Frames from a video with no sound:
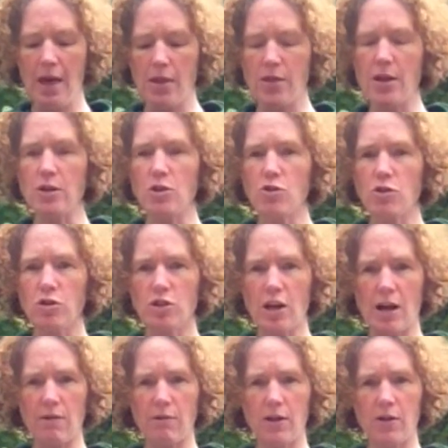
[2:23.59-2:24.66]
then you can
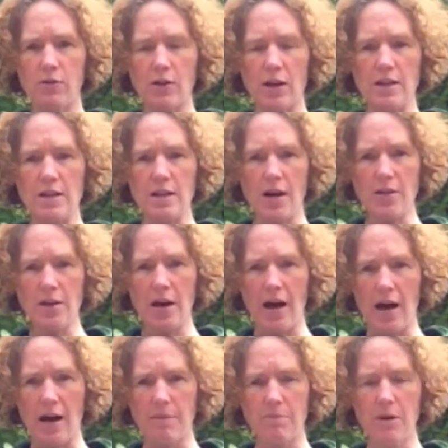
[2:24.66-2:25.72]
download another
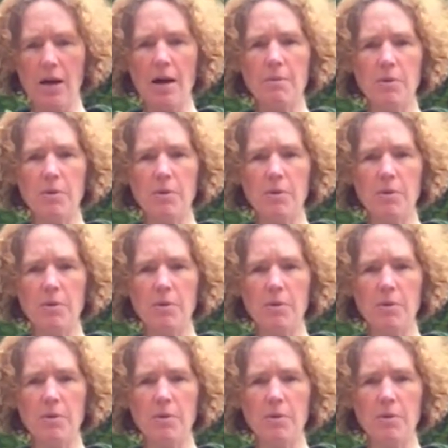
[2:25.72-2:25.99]
app,